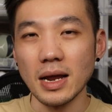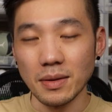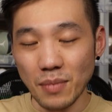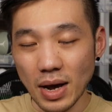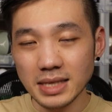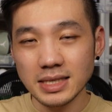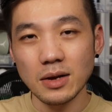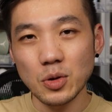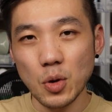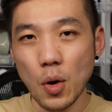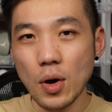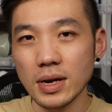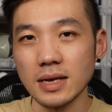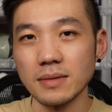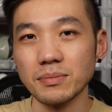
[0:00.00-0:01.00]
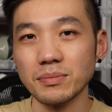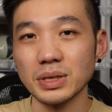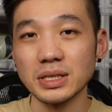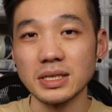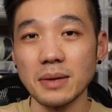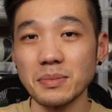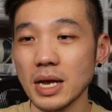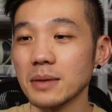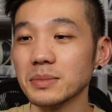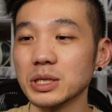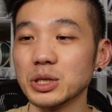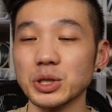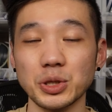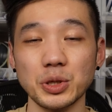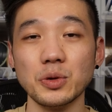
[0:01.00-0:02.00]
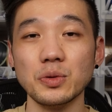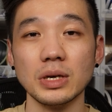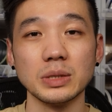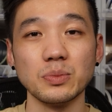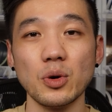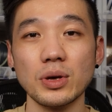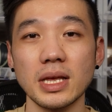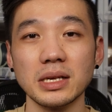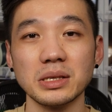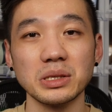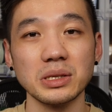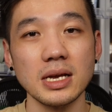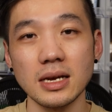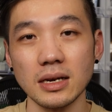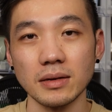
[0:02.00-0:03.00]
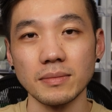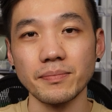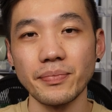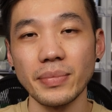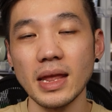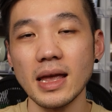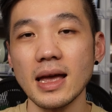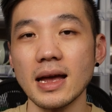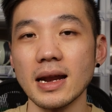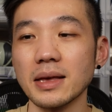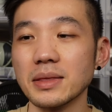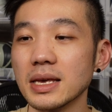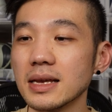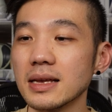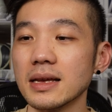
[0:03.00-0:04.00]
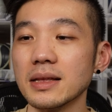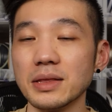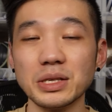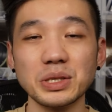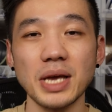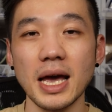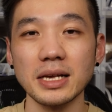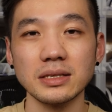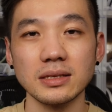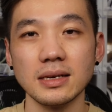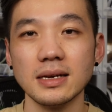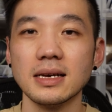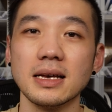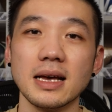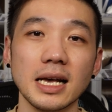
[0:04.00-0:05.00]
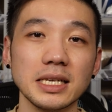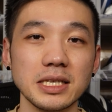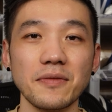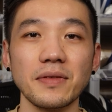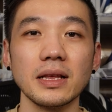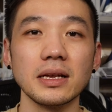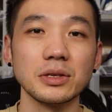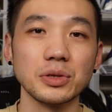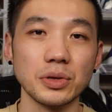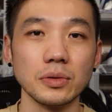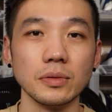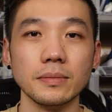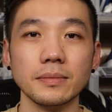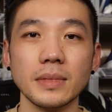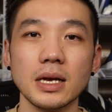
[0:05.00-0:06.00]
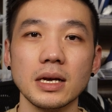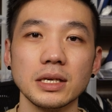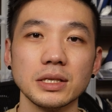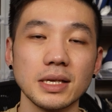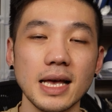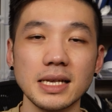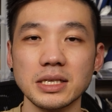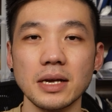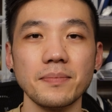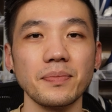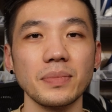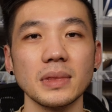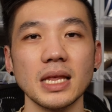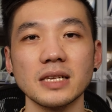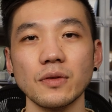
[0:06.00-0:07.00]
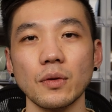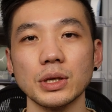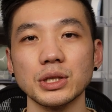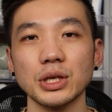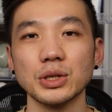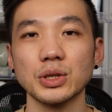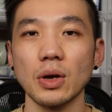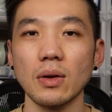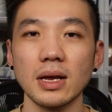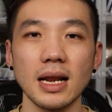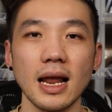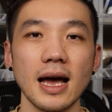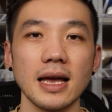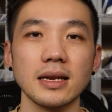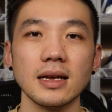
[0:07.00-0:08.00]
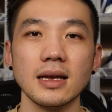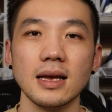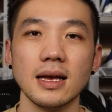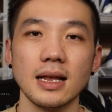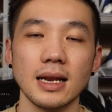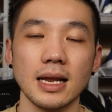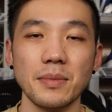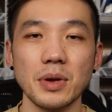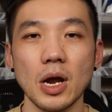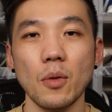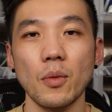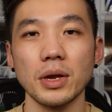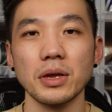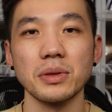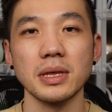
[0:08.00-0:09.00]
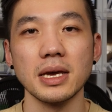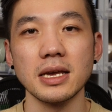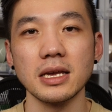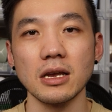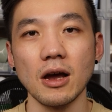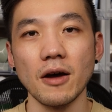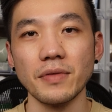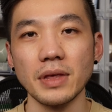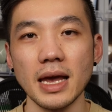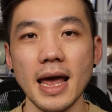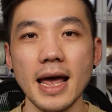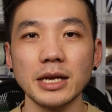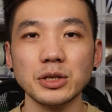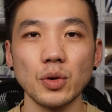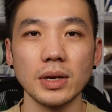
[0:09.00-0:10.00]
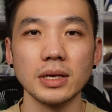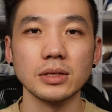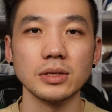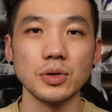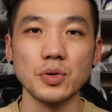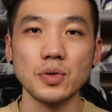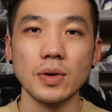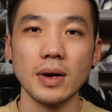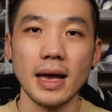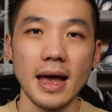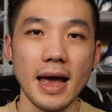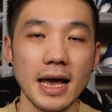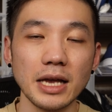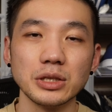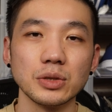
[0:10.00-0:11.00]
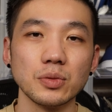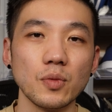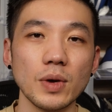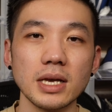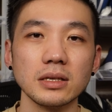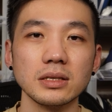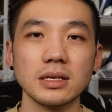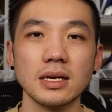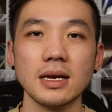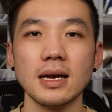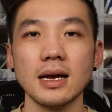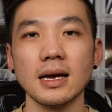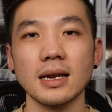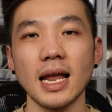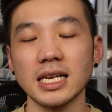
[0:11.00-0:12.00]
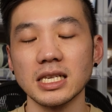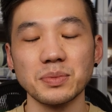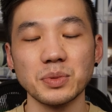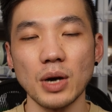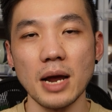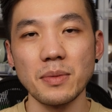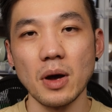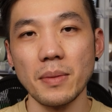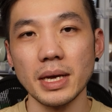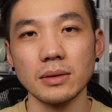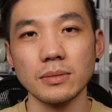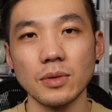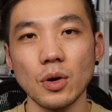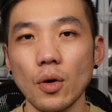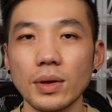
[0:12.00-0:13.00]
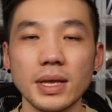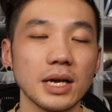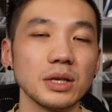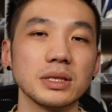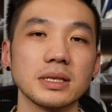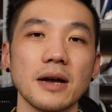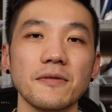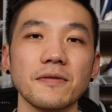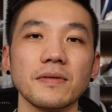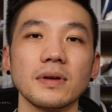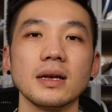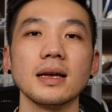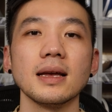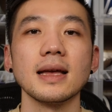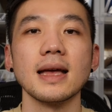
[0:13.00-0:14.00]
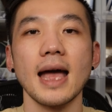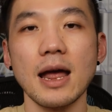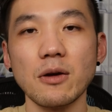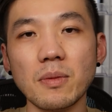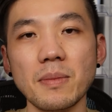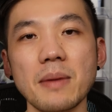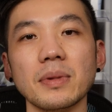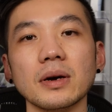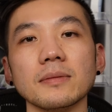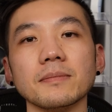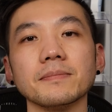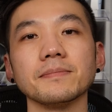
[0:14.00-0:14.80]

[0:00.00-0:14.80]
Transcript: And it might sound corny, but sometimes a shoe is more than a sneaker. And I think in this case, that's definitely true. that's it, thanks for watching Sole Inclined, let me know what you think of the Air Jordan 2 H Wings. Like, subscribe, comment, all the good stuff. And remember,